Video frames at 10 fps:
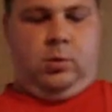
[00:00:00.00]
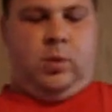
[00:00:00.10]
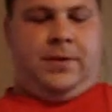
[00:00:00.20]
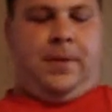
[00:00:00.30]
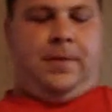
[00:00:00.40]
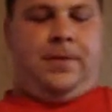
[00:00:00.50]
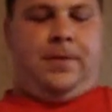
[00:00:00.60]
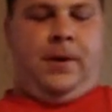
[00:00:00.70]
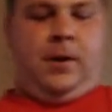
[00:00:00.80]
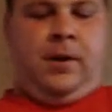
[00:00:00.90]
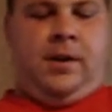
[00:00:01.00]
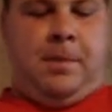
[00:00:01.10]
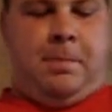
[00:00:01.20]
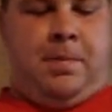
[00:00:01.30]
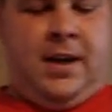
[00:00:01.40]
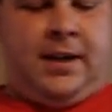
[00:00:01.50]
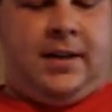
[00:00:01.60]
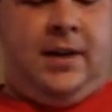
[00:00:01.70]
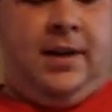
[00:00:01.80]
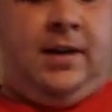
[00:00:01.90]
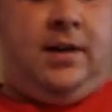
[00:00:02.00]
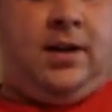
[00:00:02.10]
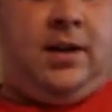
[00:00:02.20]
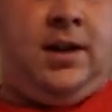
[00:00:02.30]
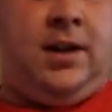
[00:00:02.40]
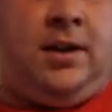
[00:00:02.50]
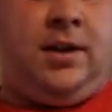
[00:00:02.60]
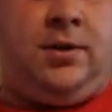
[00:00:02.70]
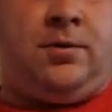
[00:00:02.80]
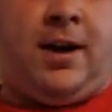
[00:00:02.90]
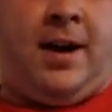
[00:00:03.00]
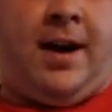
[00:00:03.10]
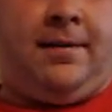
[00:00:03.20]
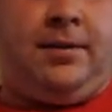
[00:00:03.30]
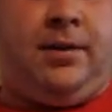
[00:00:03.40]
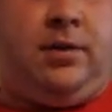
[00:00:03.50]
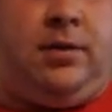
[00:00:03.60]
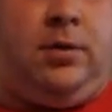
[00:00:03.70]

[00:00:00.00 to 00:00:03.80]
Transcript: With the third pick in the draft,